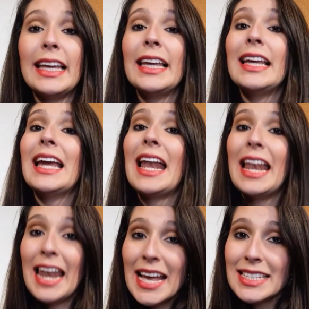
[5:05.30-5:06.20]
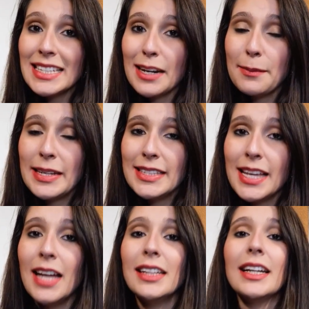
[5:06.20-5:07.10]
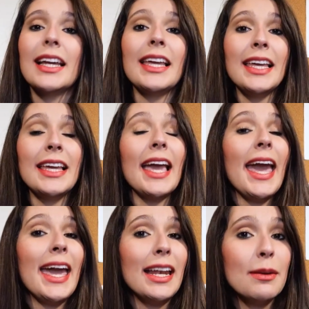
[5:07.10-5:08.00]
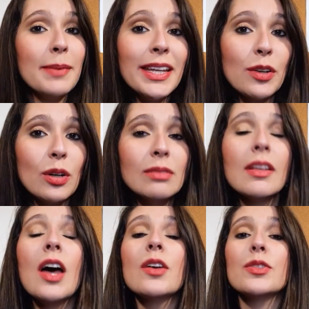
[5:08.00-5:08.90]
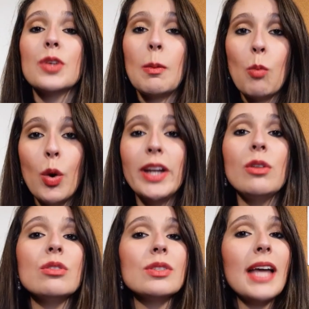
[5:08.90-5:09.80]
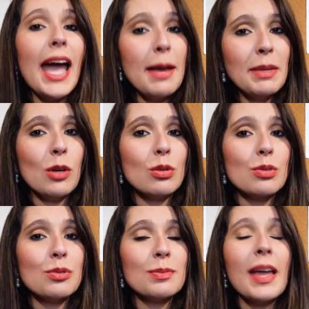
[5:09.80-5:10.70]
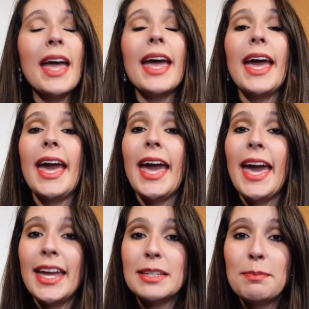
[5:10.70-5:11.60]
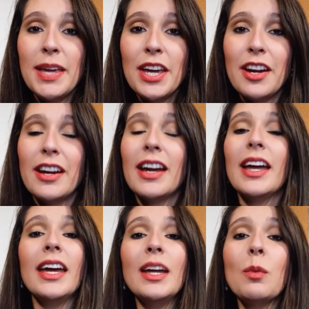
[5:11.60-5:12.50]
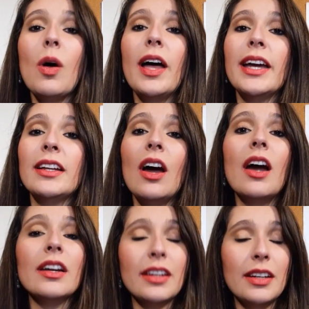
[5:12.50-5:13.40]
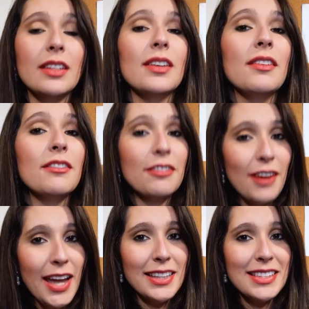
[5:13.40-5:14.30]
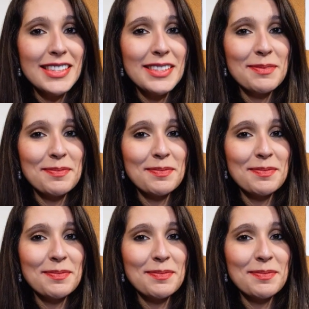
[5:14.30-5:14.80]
Y la cerveza y el vino son buenos amigos. And beer and wine are good friends.